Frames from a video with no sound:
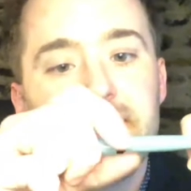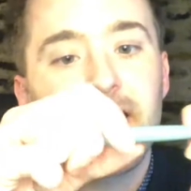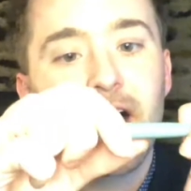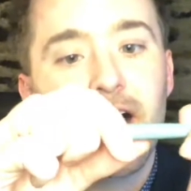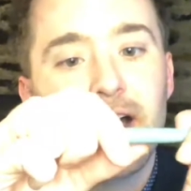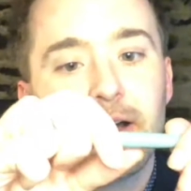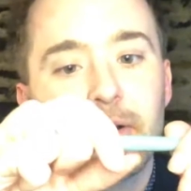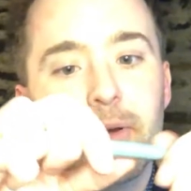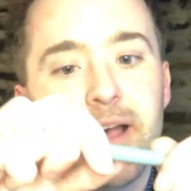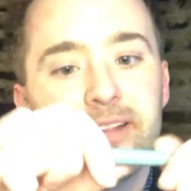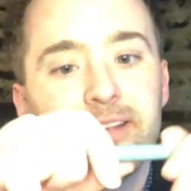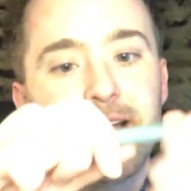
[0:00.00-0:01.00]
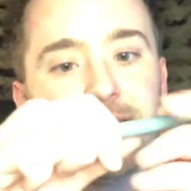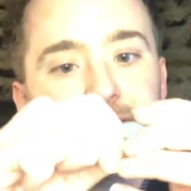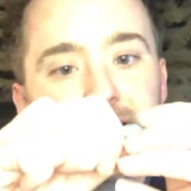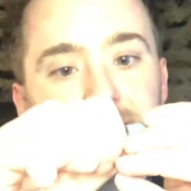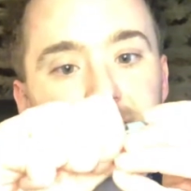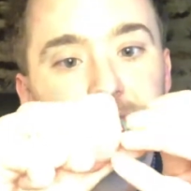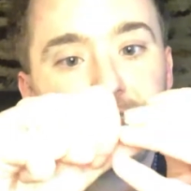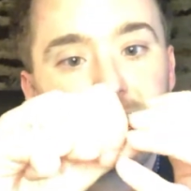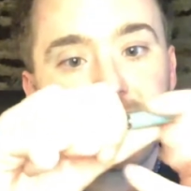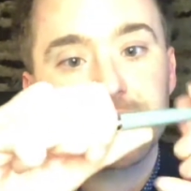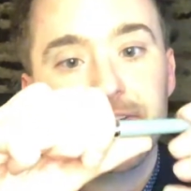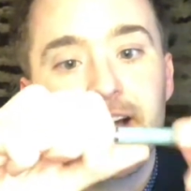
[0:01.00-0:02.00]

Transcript: a, quite a tight fit friction fit.